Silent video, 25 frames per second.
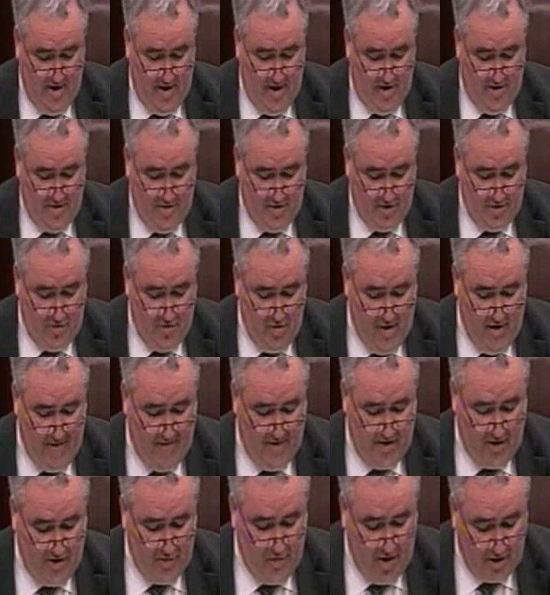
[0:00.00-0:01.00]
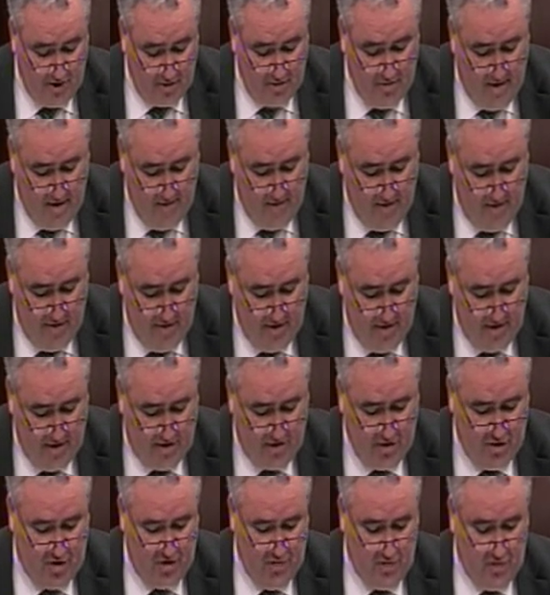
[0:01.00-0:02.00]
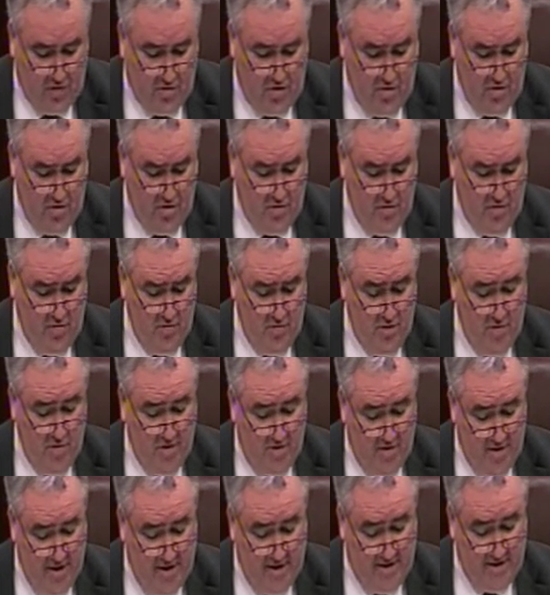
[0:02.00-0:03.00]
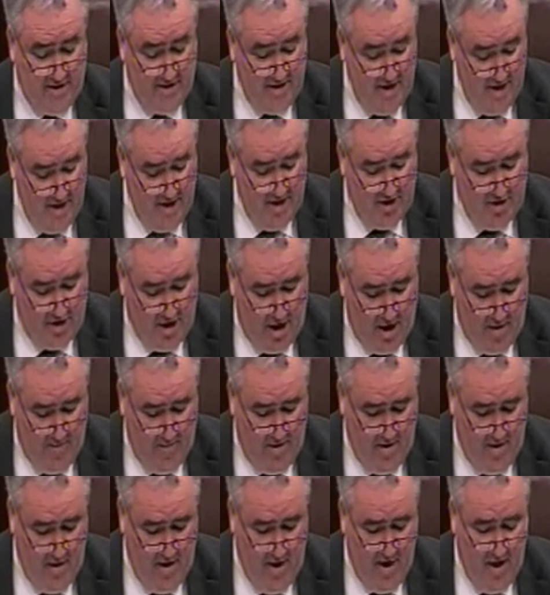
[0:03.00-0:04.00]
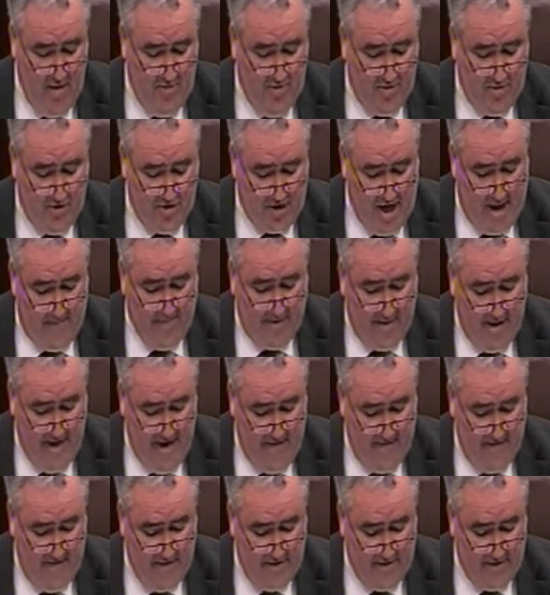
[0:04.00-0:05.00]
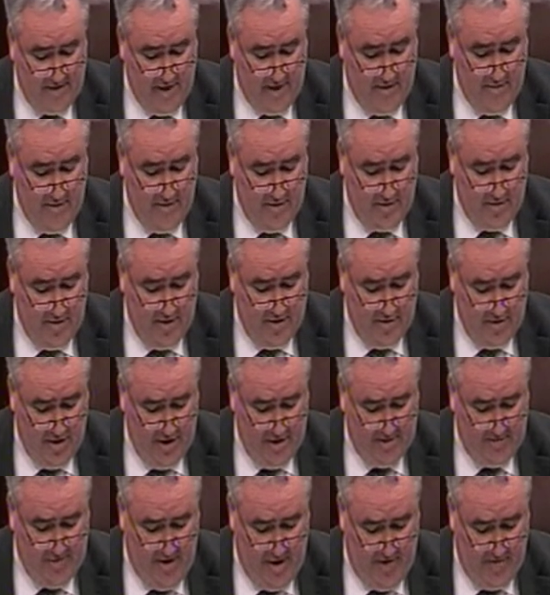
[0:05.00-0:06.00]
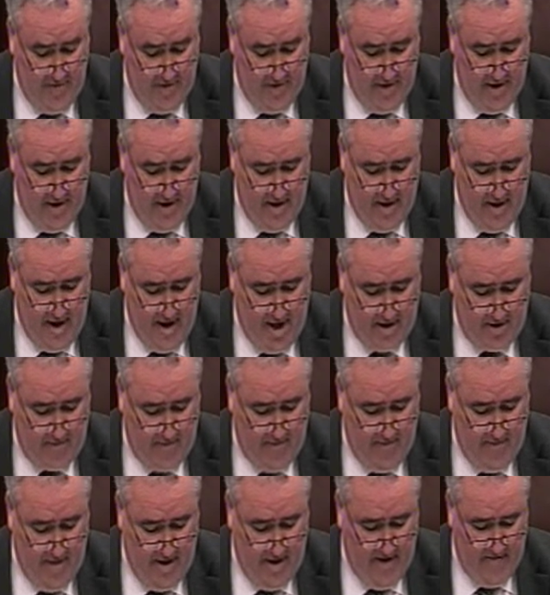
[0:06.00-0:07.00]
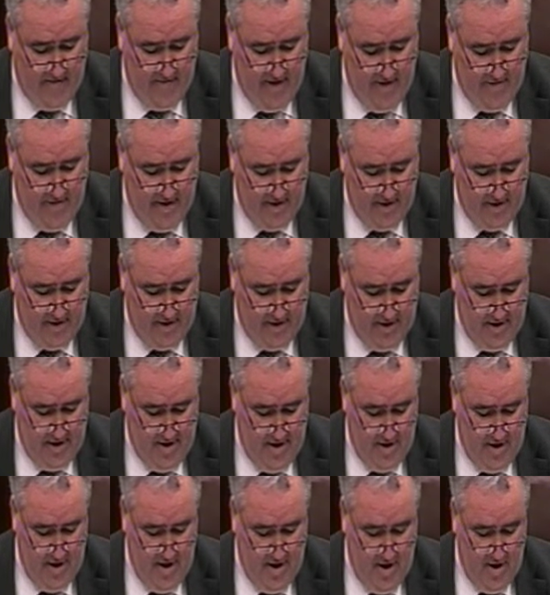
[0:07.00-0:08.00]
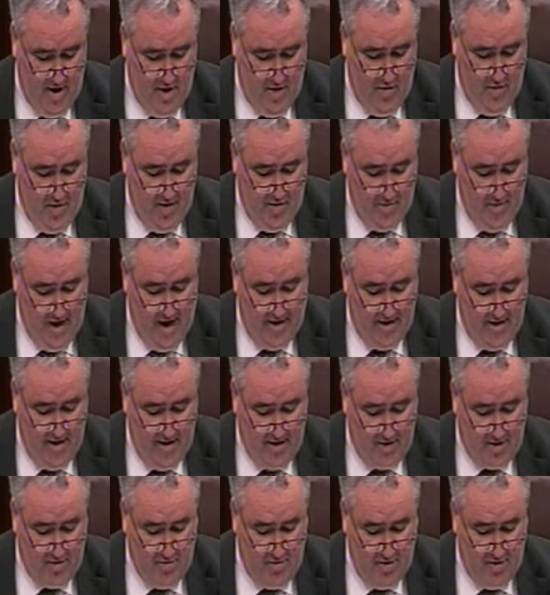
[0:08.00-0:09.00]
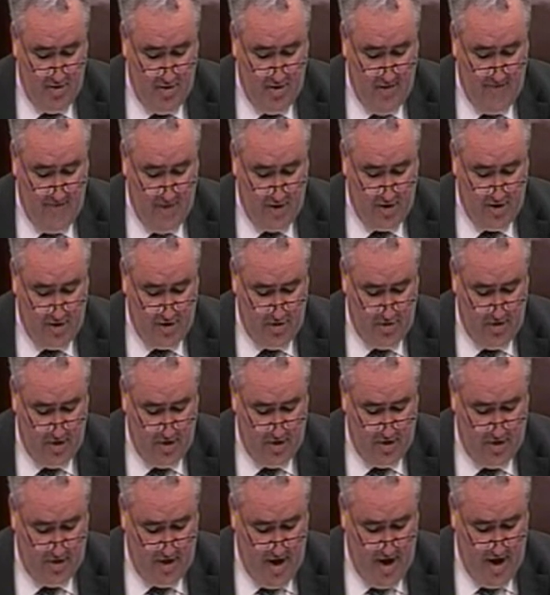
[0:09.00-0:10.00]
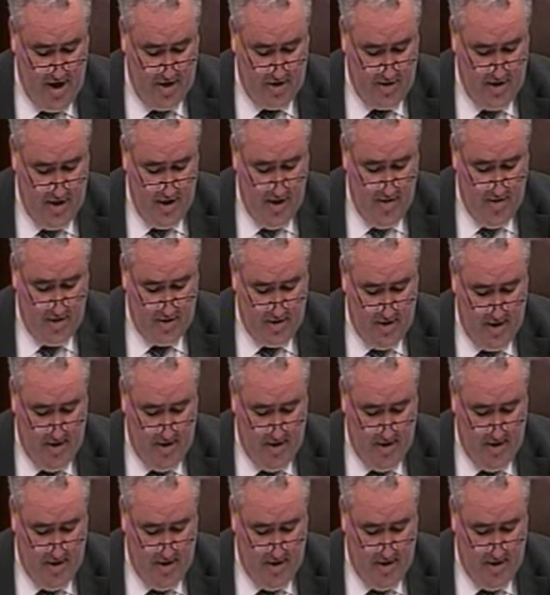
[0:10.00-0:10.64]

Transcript: There is no evidence whatsoever that such a cut will create a single job, but there is ample evidence that it will increase poverty and hardship for many families. When you add in the universal social charge, which the